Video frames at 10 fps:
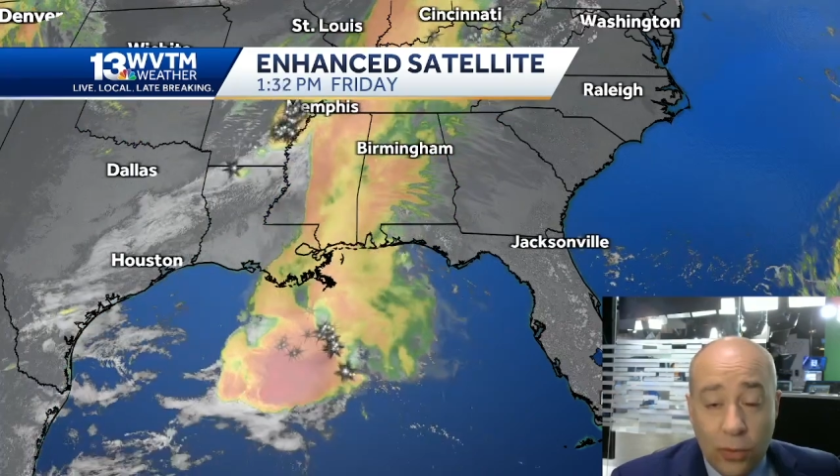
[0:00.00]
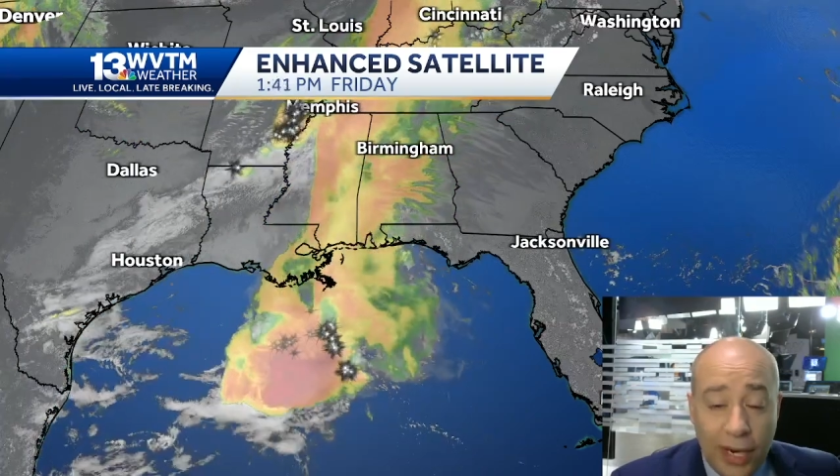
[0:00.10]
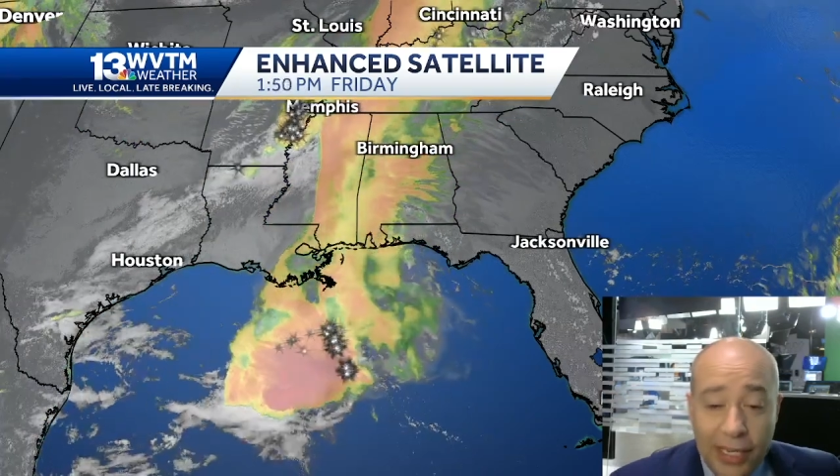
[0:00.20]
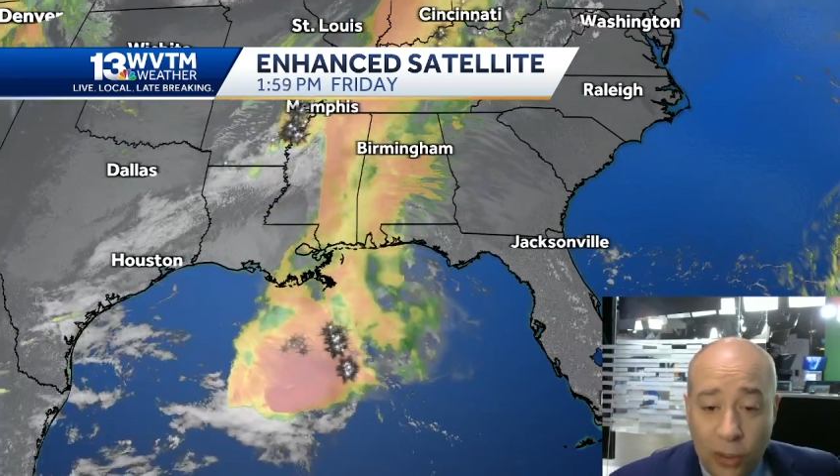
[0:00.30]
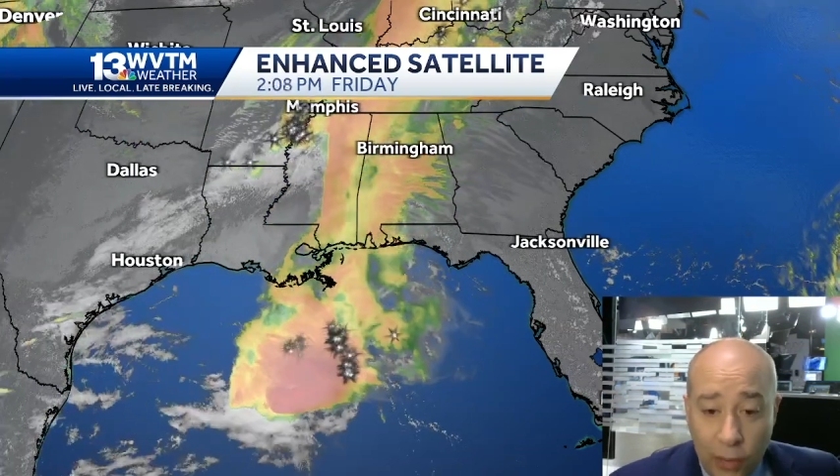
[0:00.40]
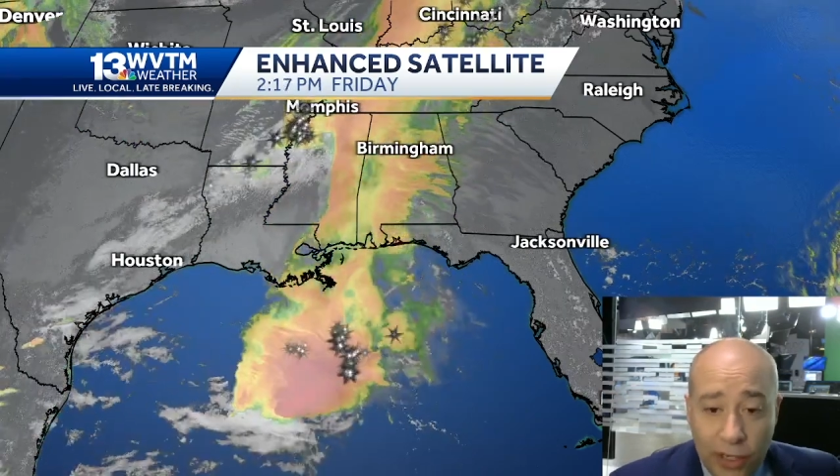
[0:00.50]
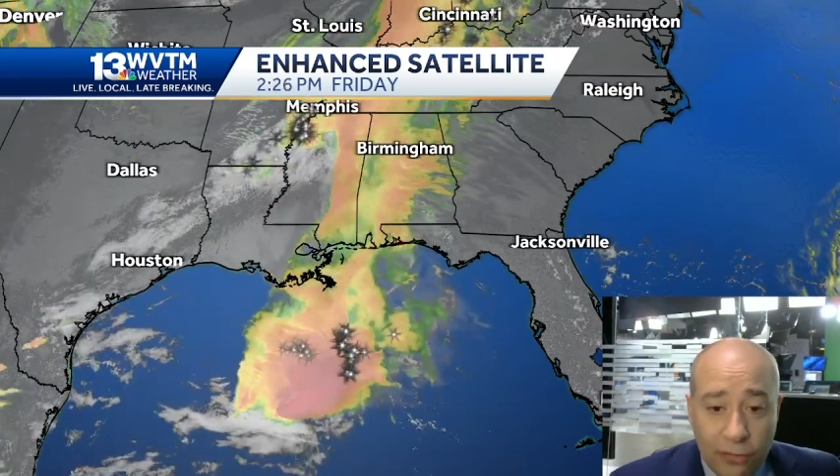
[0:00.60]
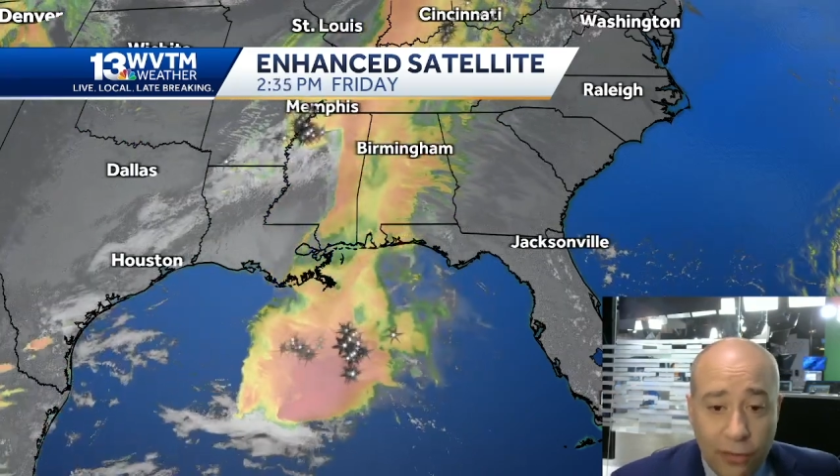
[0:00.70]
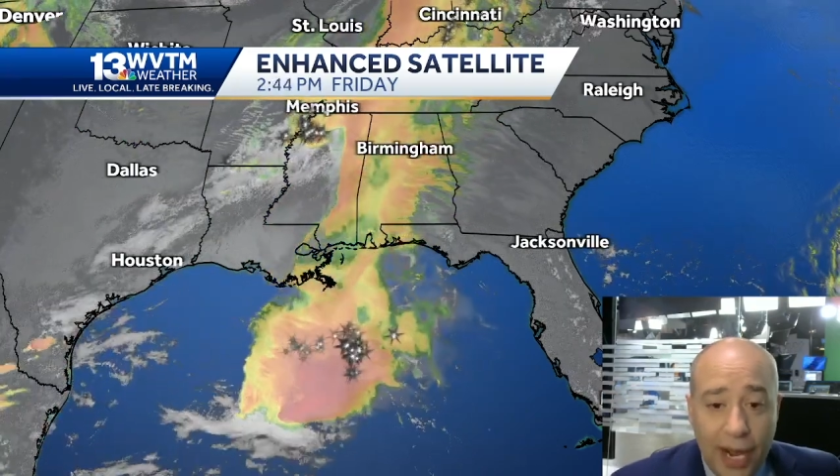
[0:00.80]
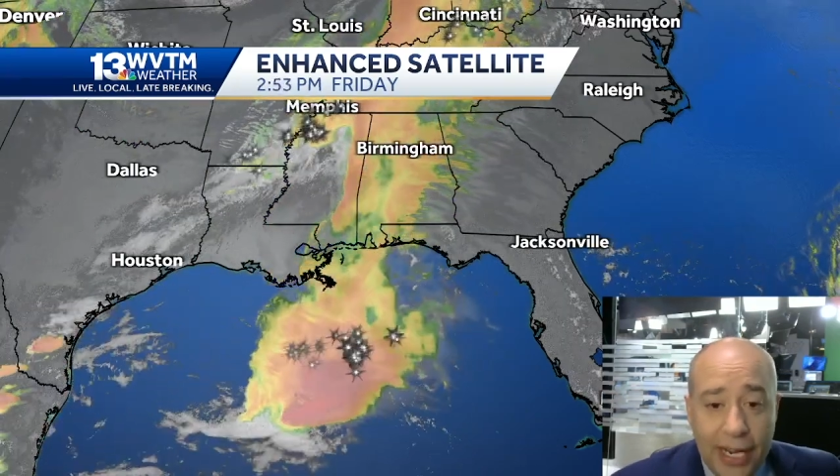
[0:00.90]
rain going into
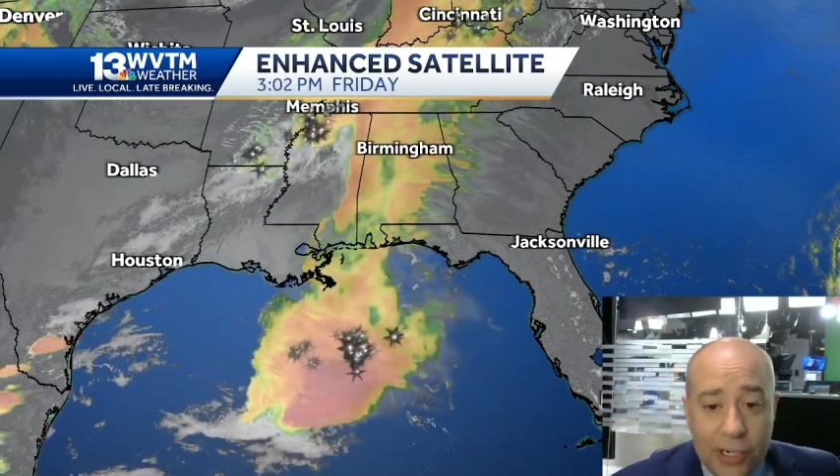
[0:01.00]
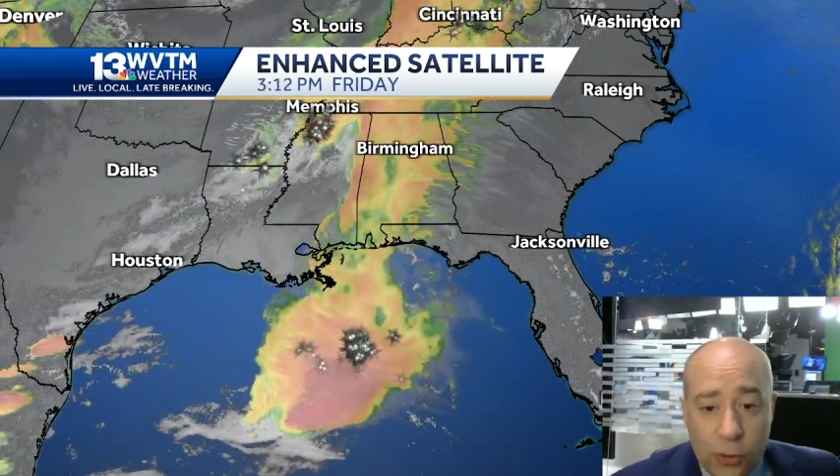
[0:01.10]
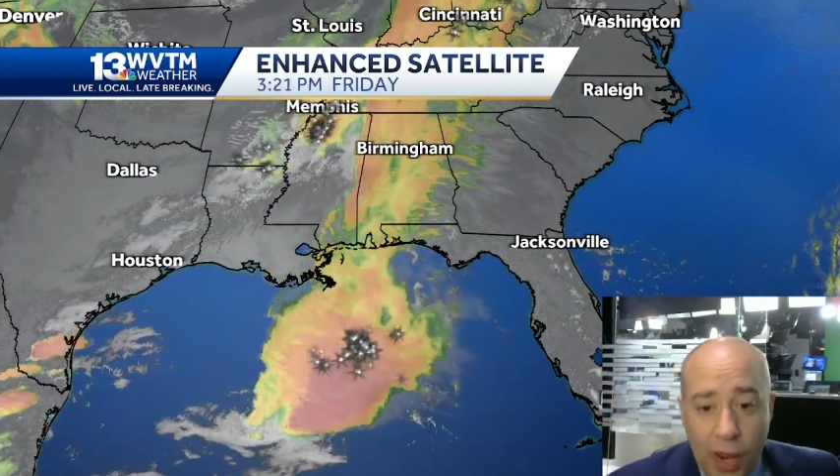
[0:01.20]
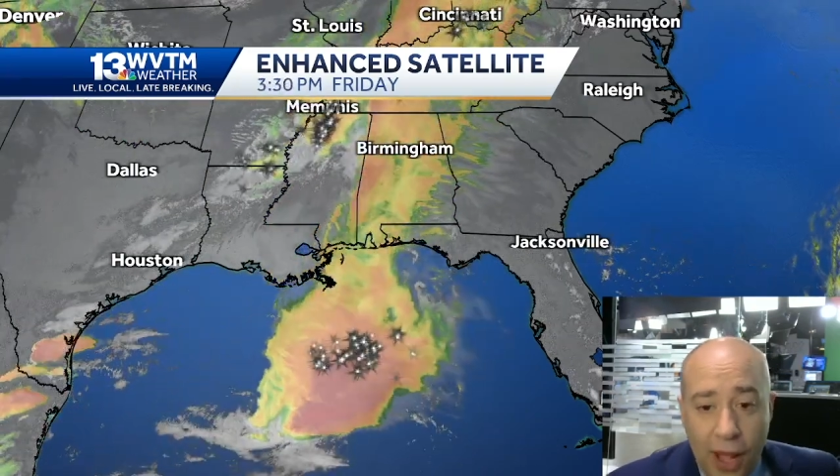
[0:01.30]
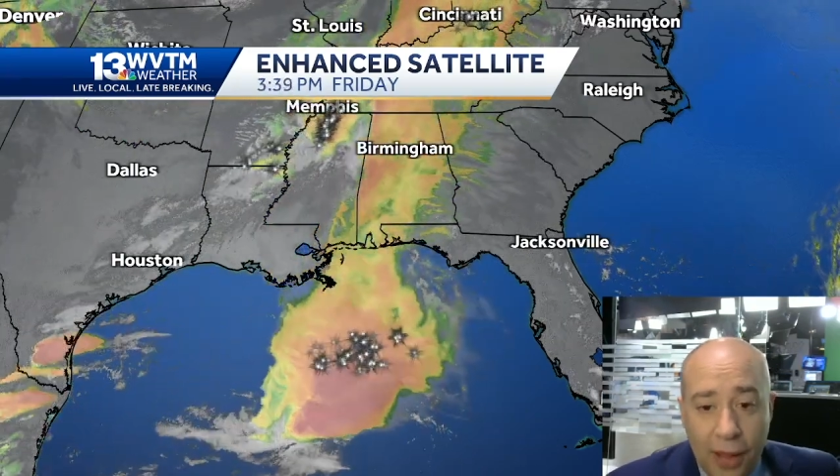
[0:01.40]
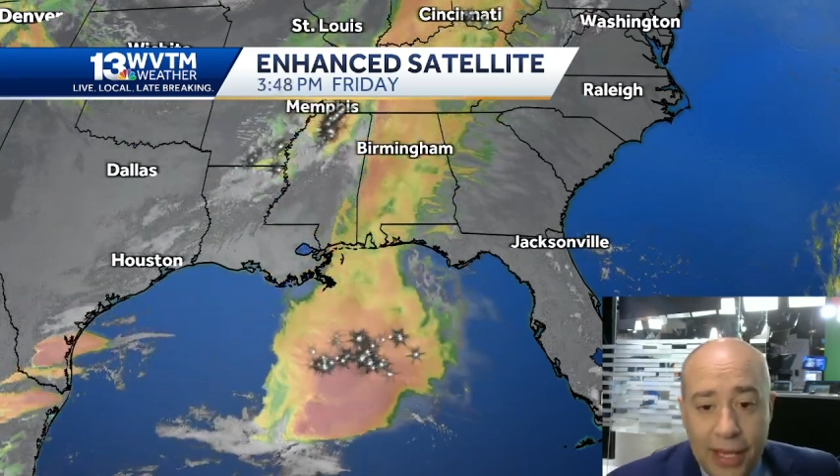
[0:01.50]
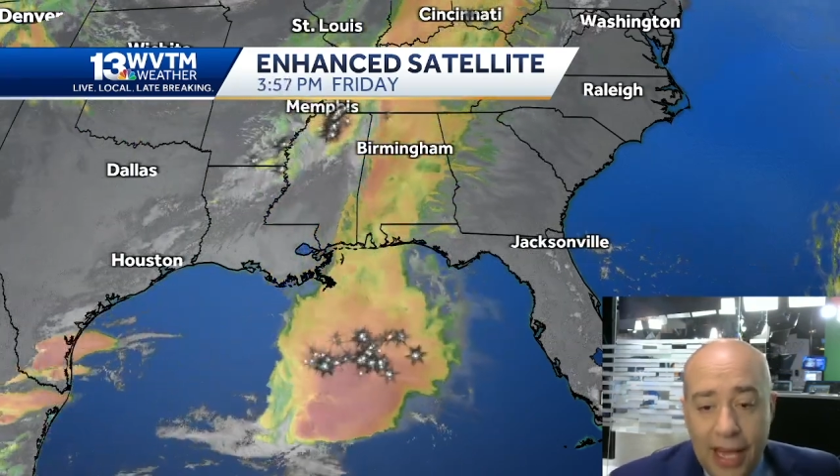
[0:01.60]
Friday as well.